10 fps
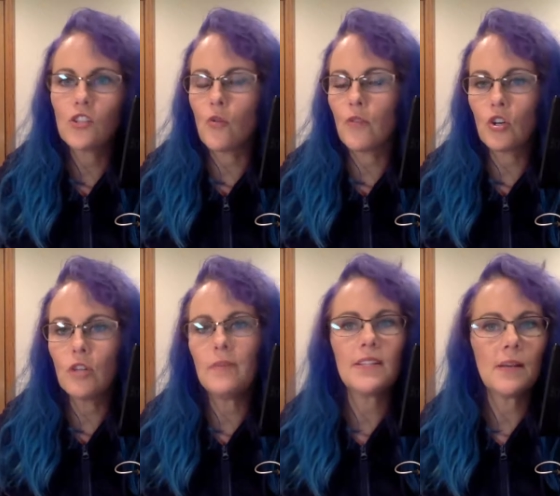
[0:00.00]
So there
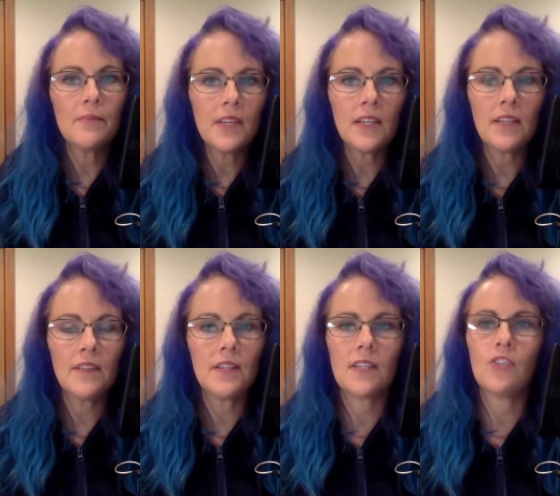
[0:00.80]
could be something in
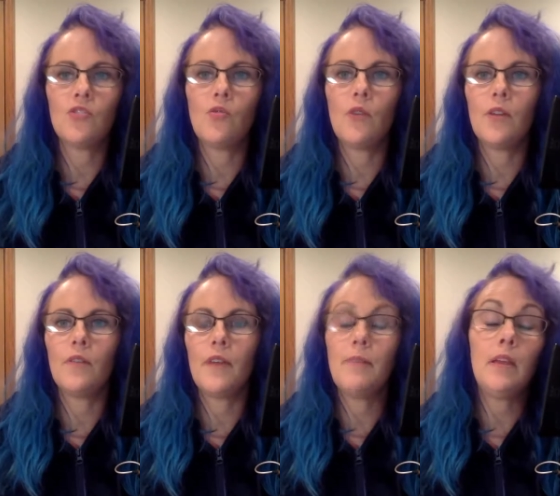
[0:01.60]
the essential oil
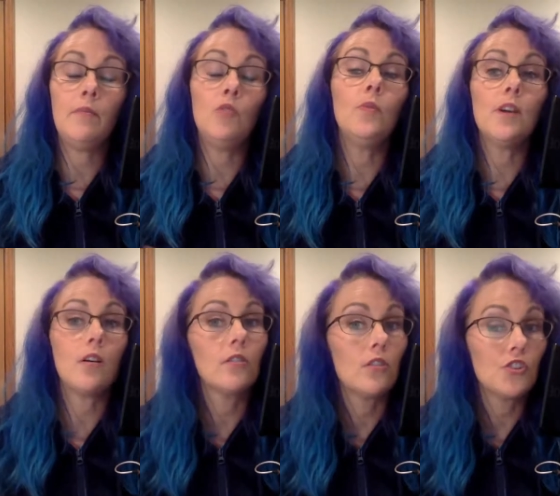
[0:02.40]
that maybe we
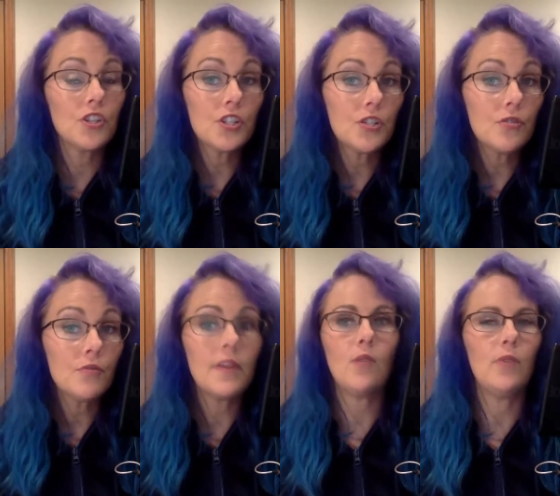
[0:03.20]
are allergic
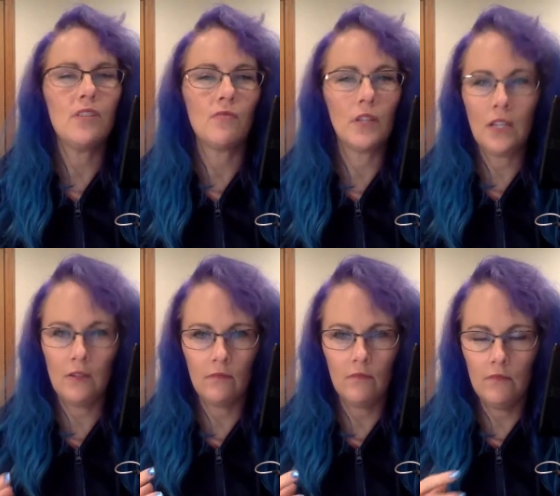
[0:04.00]
to that we don't
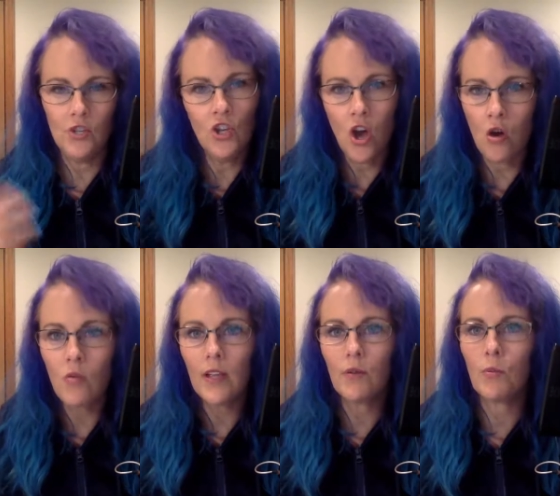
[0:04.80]
really know,
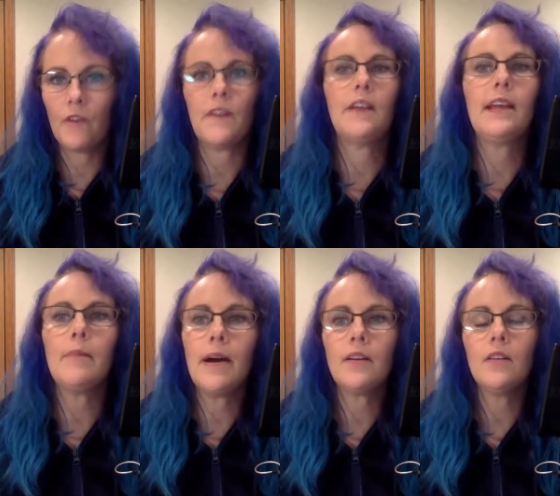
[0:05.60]
like when we're thinking
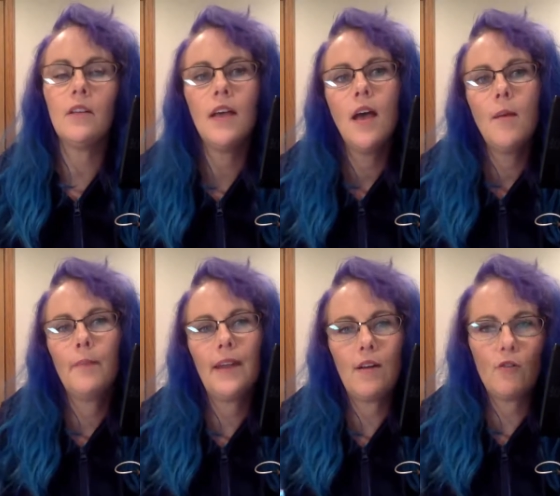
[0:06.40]
about it,
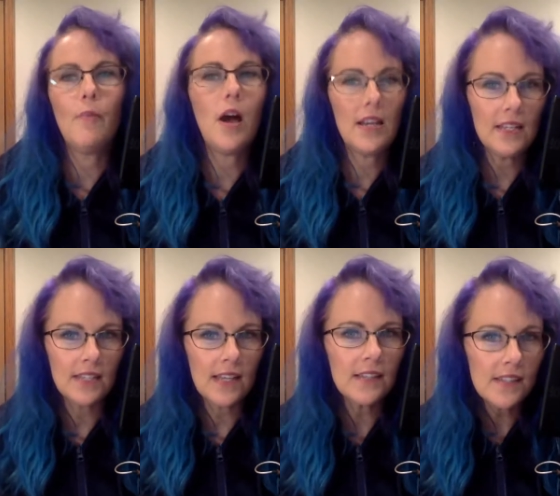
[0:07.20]
but our bodies
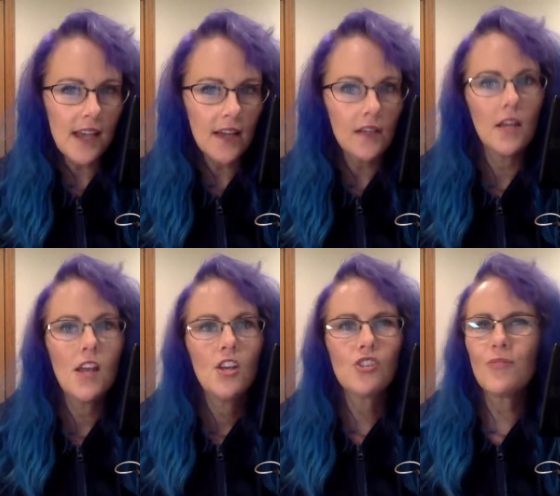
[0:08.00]
sense that.
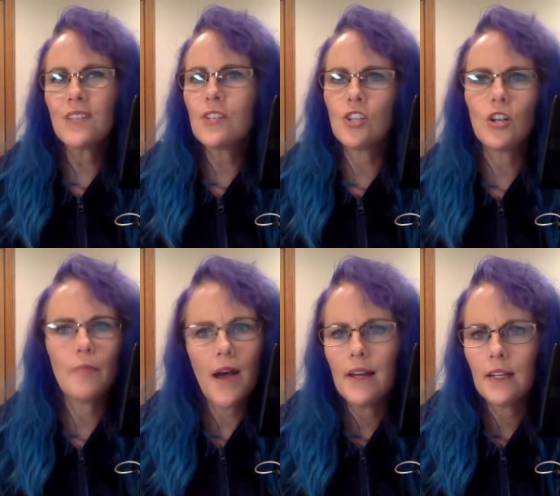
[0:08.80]
So listen to your
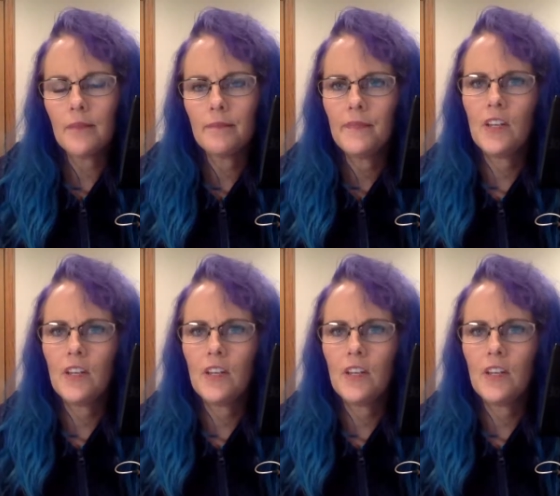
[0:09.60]
body.